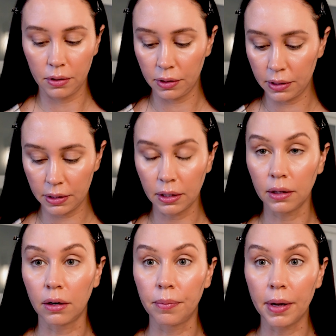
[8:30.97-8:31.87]
Just a
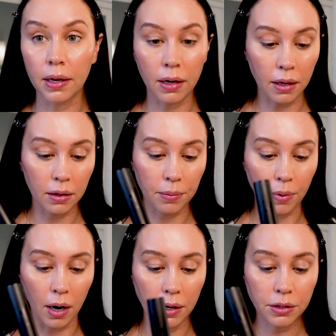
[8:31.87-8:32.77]
little bit on the
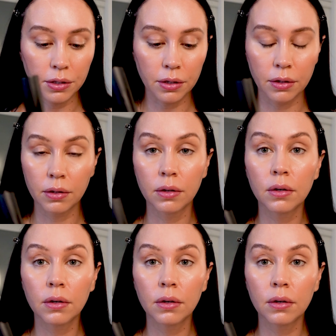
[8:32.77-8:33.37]
brush.